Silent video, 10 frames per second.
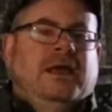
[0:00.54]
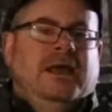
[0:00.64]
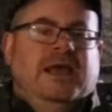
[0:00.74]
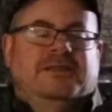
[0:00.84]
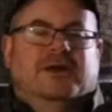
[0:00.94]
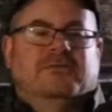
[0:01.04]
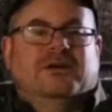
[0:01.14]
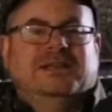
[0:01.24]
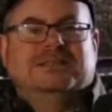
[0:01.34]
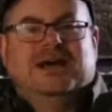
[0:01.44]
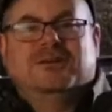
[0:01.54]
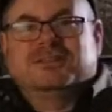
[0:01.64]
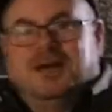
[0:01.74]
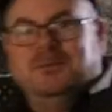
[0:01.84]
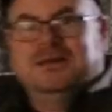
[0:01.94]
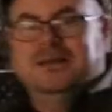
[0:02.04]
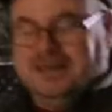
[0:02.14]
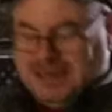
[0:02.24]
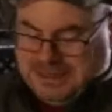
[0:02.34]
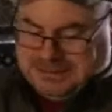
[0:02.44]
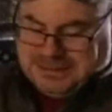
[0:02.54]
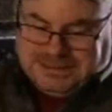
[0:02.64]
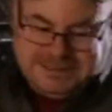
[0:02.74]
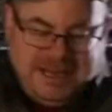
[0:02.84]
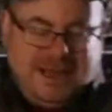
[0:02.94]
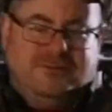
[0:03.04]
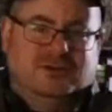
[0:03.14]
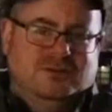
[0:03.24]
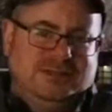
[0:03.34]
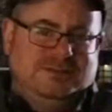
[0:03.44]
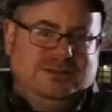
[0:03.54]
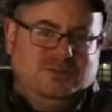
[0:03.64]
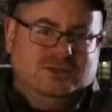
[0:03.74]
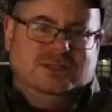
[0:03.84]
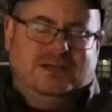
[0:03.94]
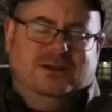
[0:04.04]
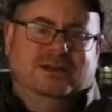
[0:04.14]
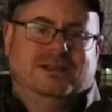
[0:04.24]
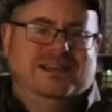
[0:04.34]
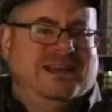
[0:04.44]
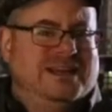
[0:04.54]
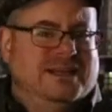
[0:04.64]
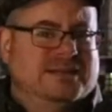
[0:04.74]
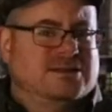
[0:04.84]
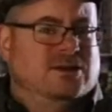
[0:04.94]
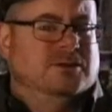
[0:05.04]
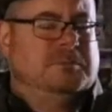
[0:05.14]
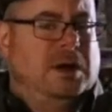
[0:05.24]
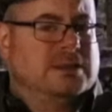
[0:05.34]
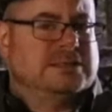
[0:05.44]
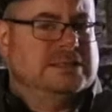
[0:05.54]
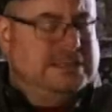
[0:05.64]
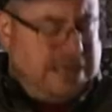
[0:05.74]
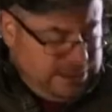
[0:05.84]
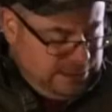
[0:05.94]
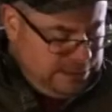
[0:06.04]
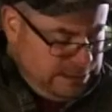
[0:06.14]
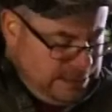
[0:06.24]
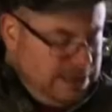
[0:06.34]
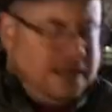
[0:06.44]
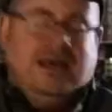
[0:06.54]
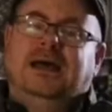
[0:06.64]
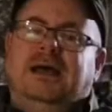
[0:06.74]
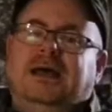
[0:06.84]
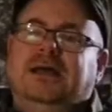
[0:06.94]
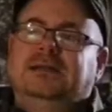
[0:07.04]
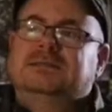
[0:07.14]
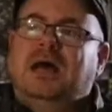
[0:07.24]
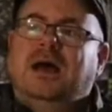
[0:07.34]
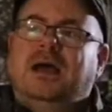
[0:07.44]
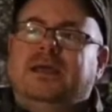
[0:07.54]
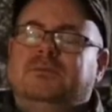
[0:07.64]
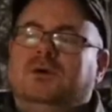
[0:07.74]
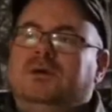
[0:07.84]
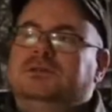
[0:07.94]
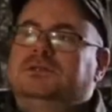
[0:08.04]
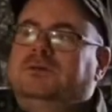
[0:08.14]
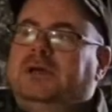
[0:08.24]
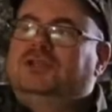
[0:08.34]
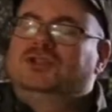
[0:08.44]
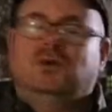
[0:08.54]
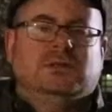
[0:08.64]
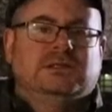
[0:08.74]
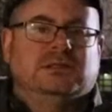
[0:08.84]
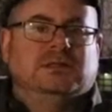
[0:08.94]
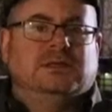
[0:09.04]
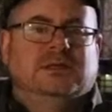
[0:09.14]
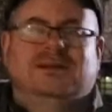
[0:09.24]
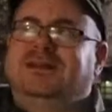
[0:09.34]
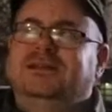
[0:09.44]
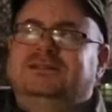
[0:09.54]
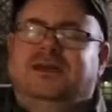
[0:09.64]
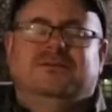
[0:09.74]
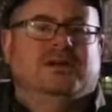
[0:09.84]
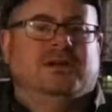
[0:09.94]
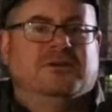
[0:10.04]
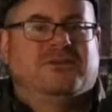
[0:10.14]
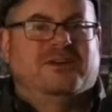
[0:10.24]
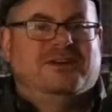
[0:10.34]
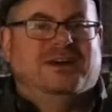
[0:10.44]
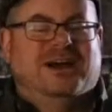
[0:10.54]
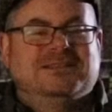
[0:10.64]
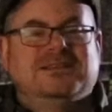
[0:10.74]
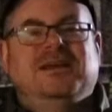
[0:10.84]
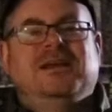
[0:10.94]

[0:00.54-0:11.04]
Hey there, friendlies, how's up? It's the day after Christmas, which here in Canada is called Boxing Day, and I am going to do a short little nighttime video for you guys,